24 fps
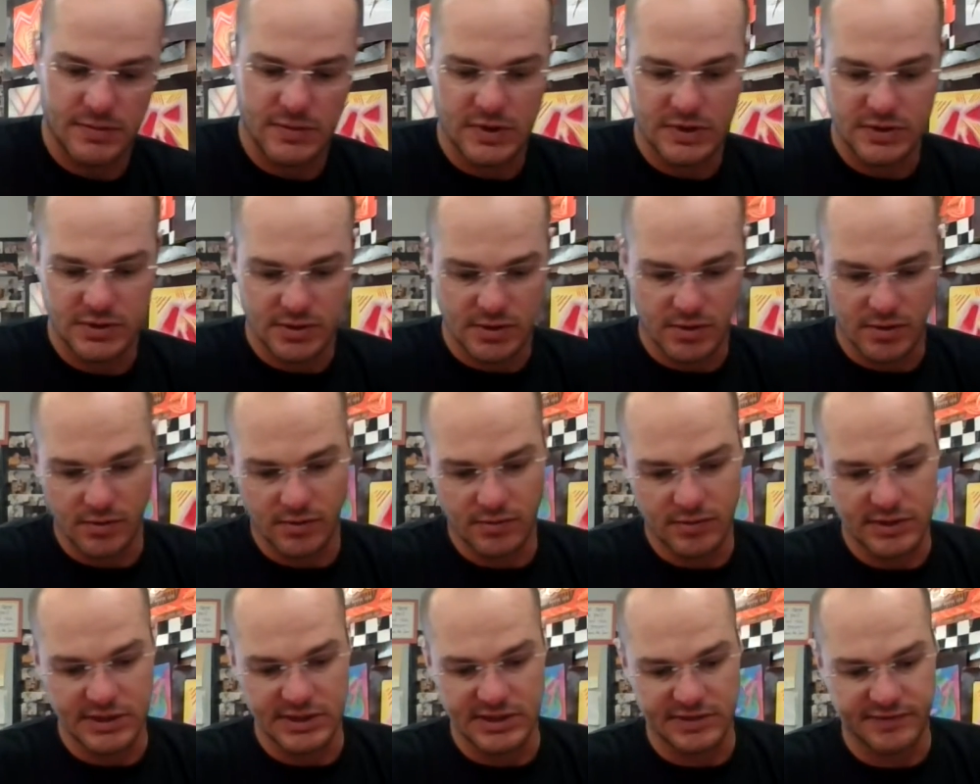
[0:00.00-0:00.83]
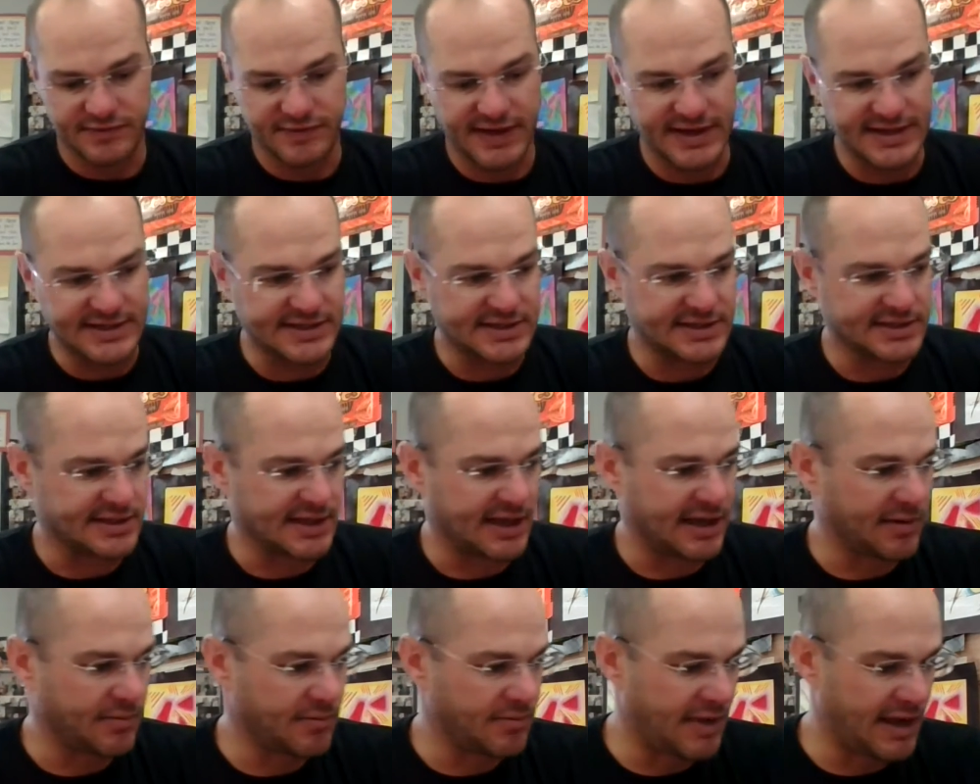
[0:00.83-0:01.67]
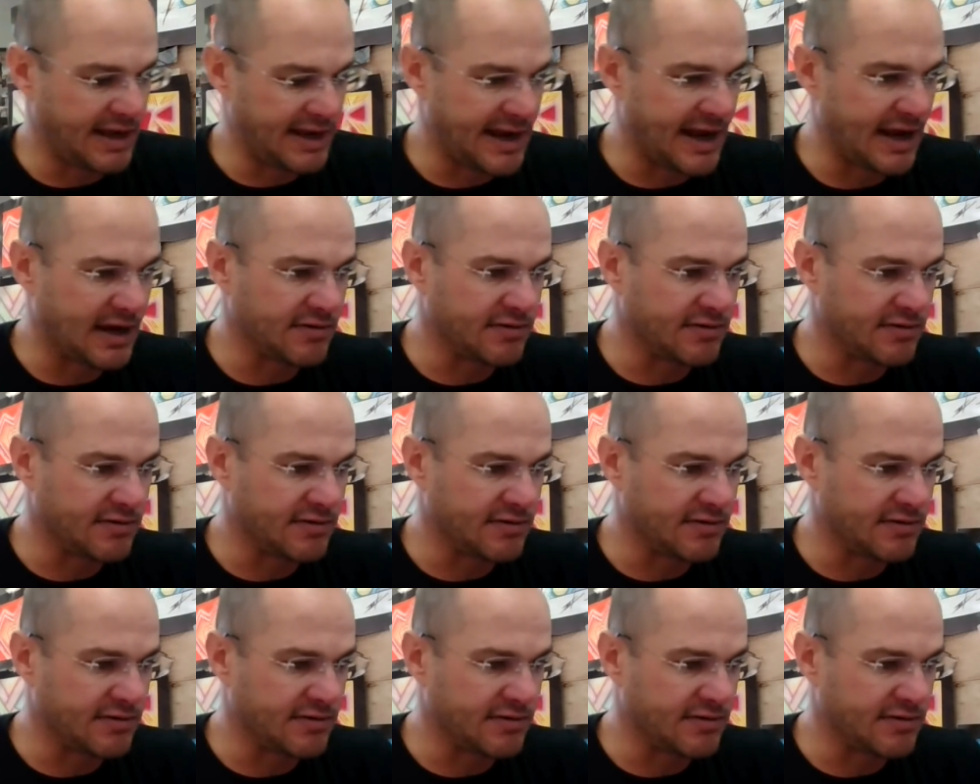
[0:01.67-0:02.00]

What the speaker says: So his face is like made out